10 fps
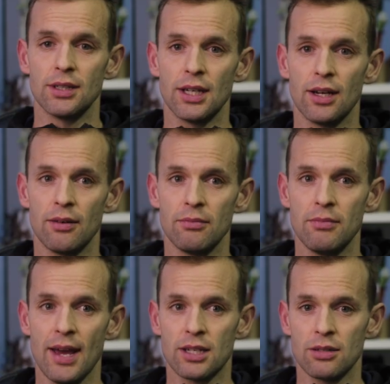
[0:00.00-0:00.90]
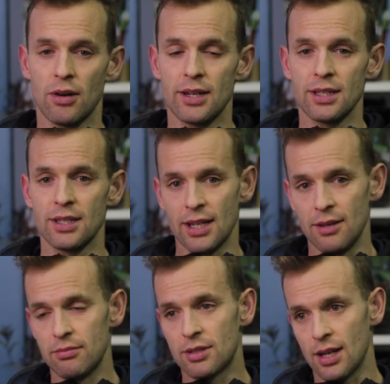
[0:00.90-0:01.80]
maximizing
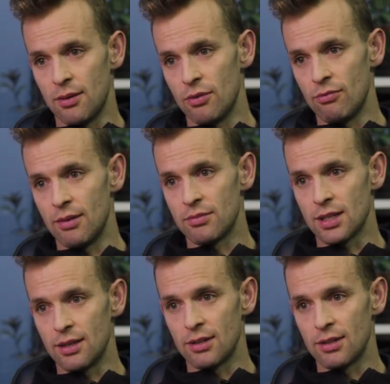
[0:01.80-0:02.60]
deep sleep and REM sleep